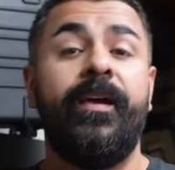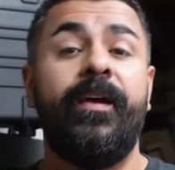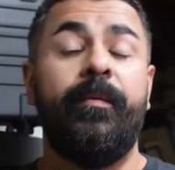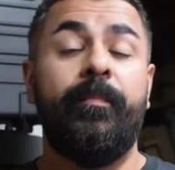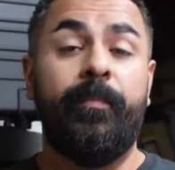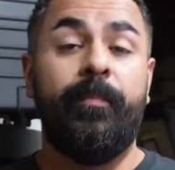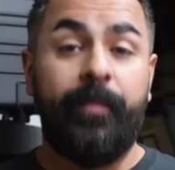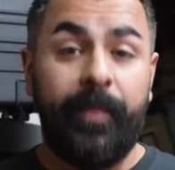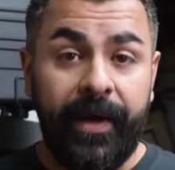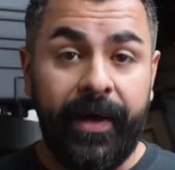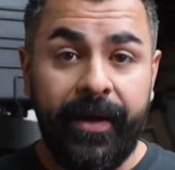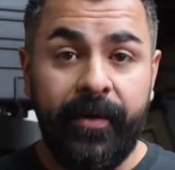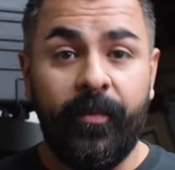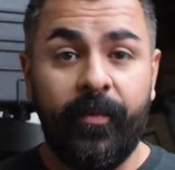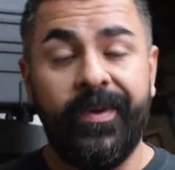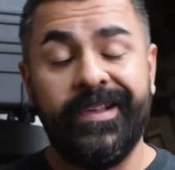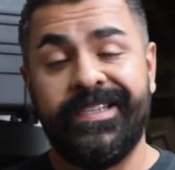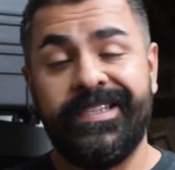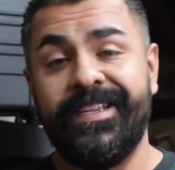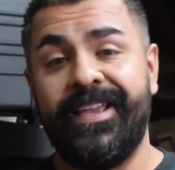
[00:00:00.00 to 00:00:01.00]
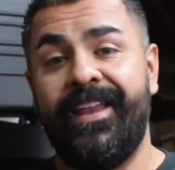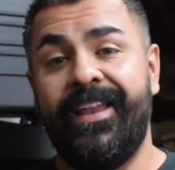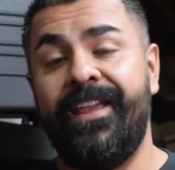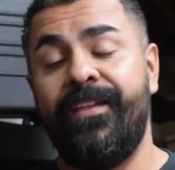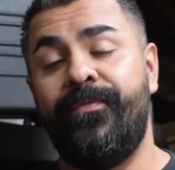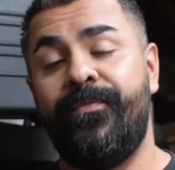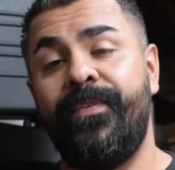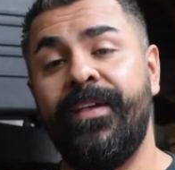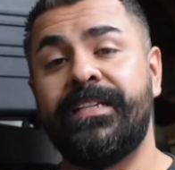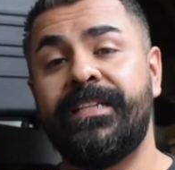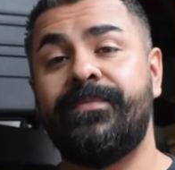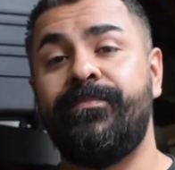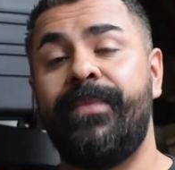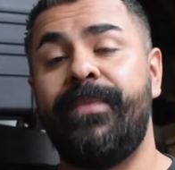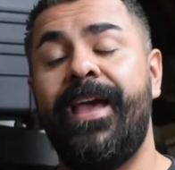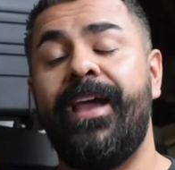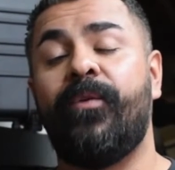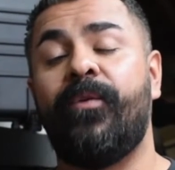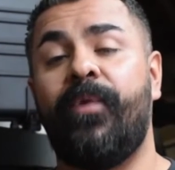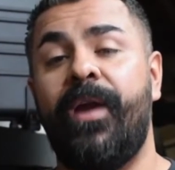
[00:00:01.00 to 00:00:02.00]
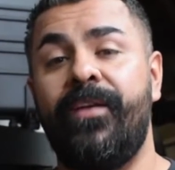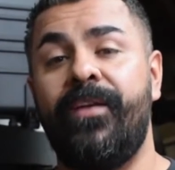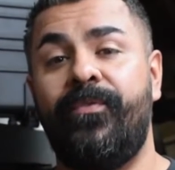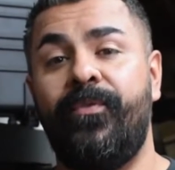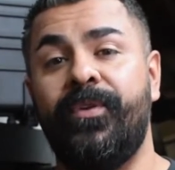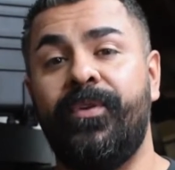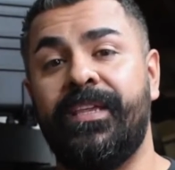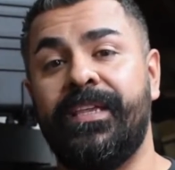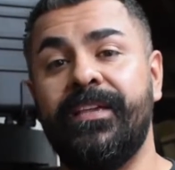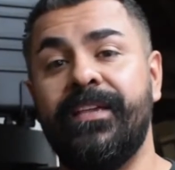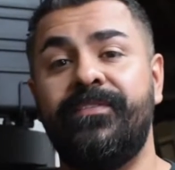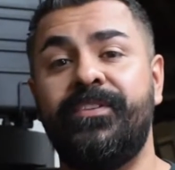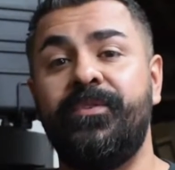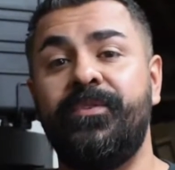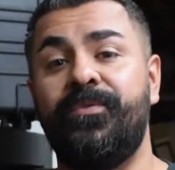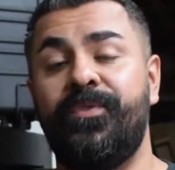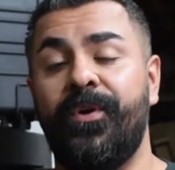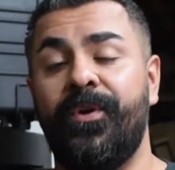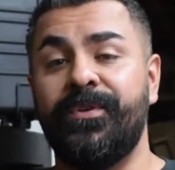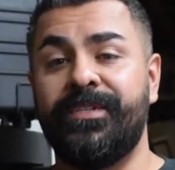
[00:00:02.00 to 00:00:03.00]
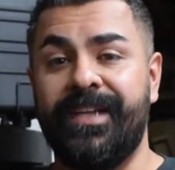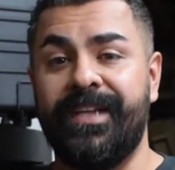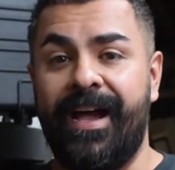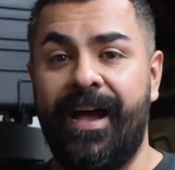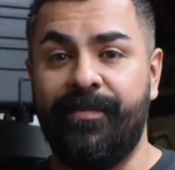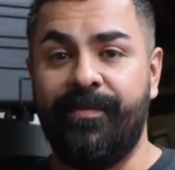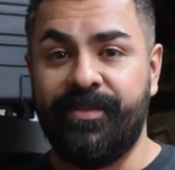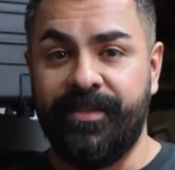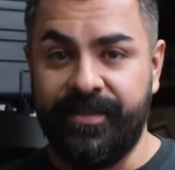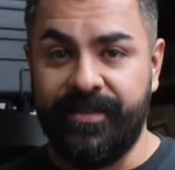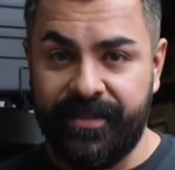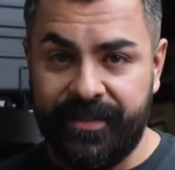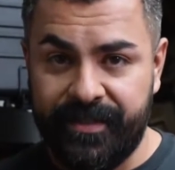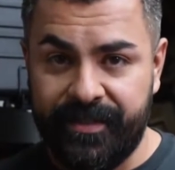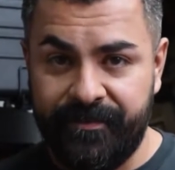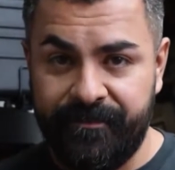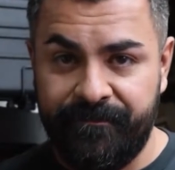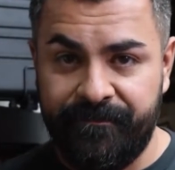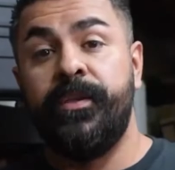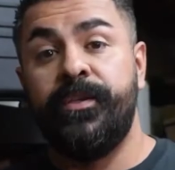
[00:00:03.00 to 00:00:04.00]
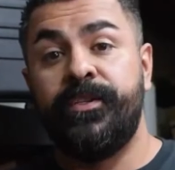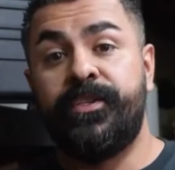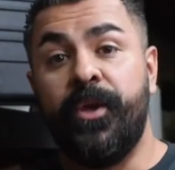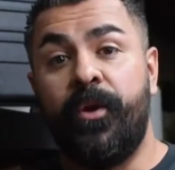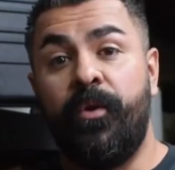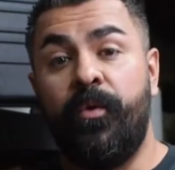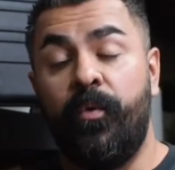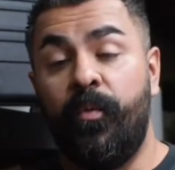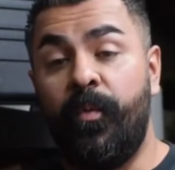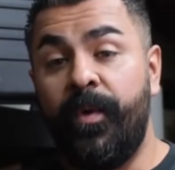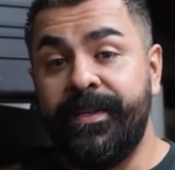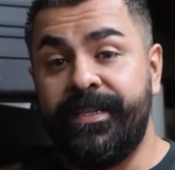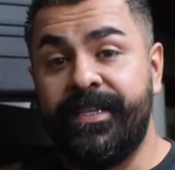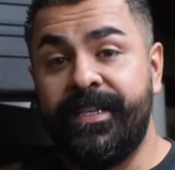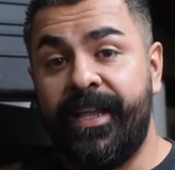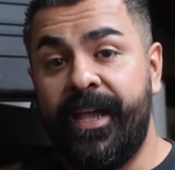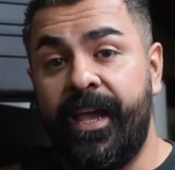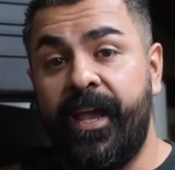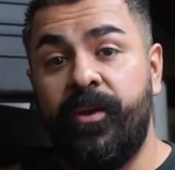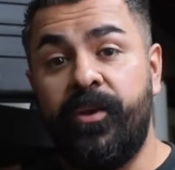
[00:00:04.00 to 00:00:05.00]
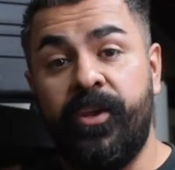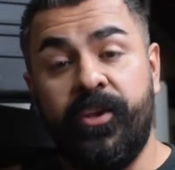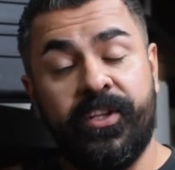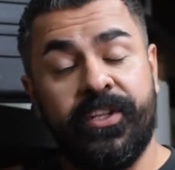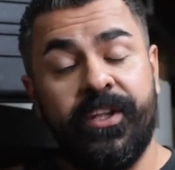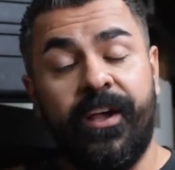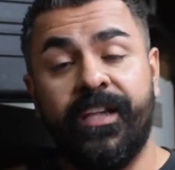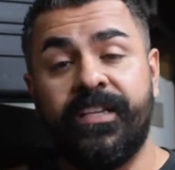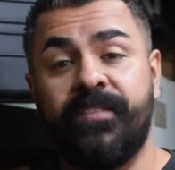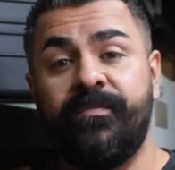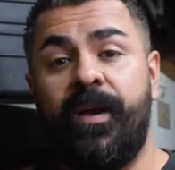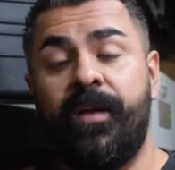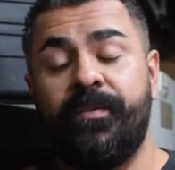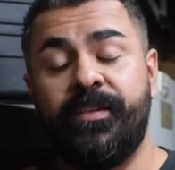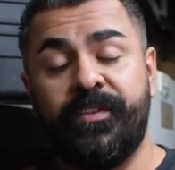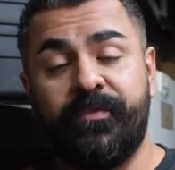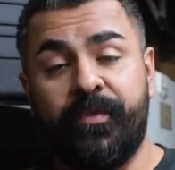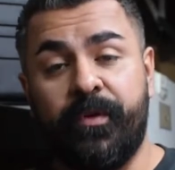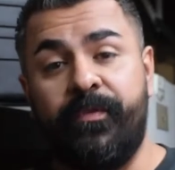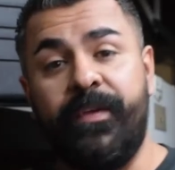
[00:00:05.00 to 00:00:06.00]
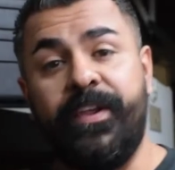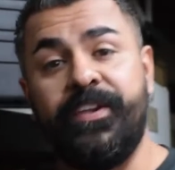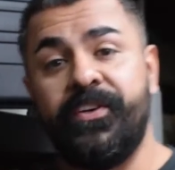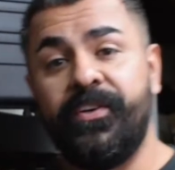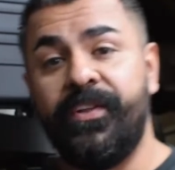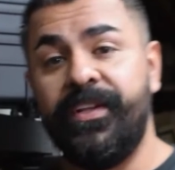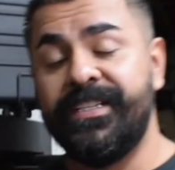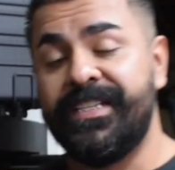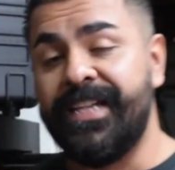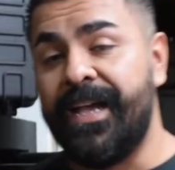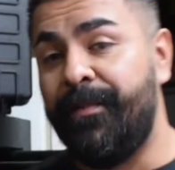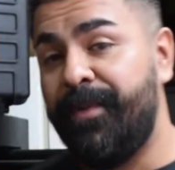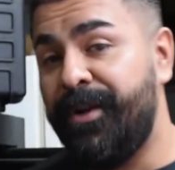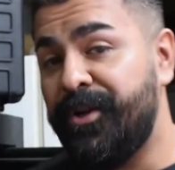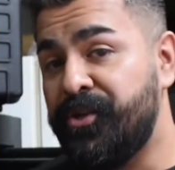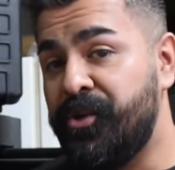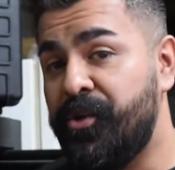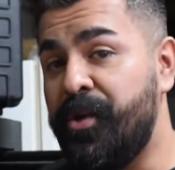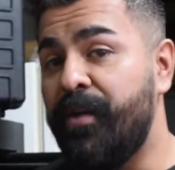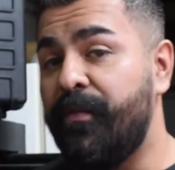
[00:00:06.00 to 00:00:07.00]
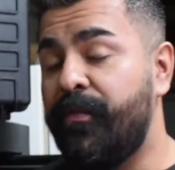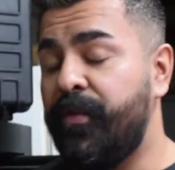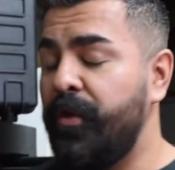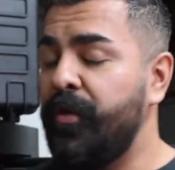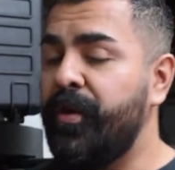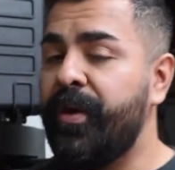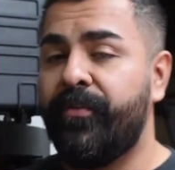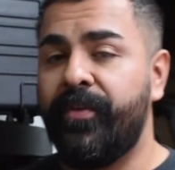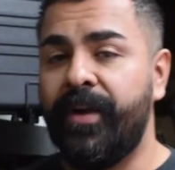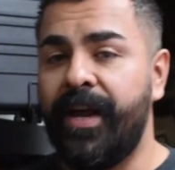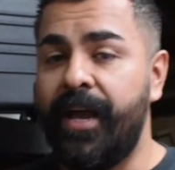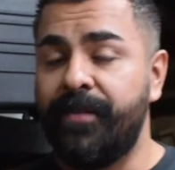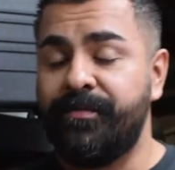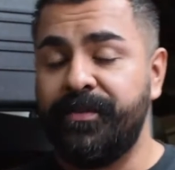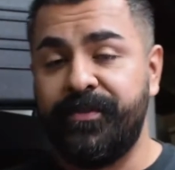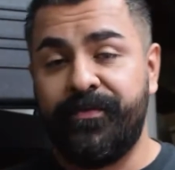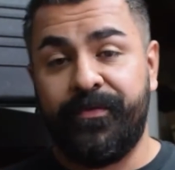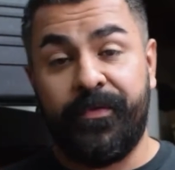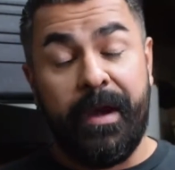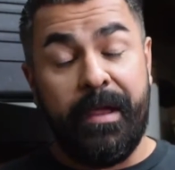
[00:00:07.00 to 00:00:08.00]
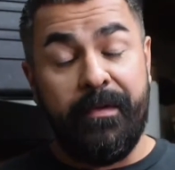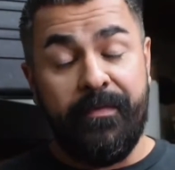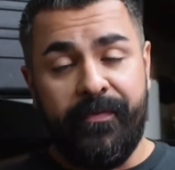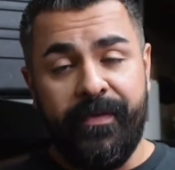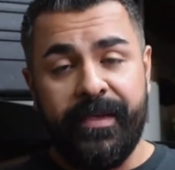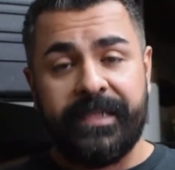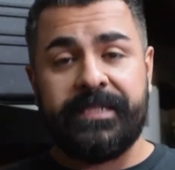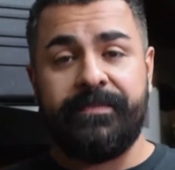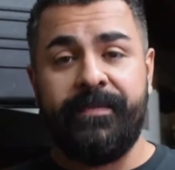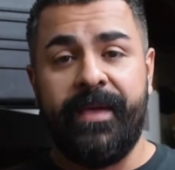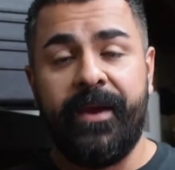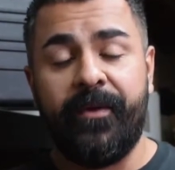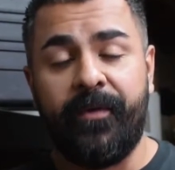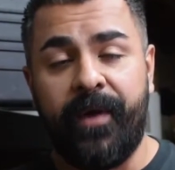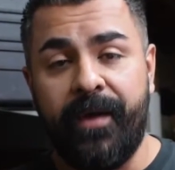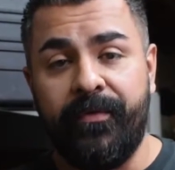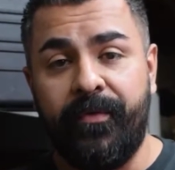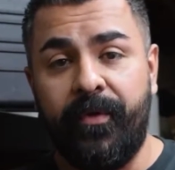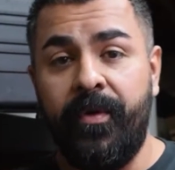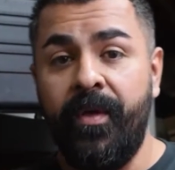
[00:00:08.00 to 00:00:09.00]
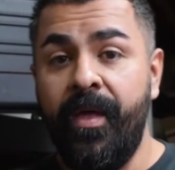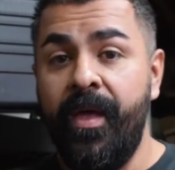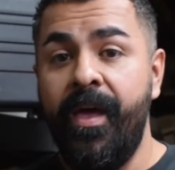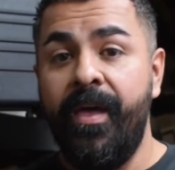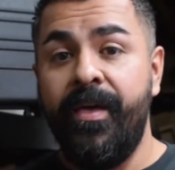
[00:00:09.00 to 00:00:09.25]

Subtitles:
But once again, a fixed mag rifle gives you those options. So once again, you saw some options for featureless. I'm gonna show you a few different options for a fixed mag rifle.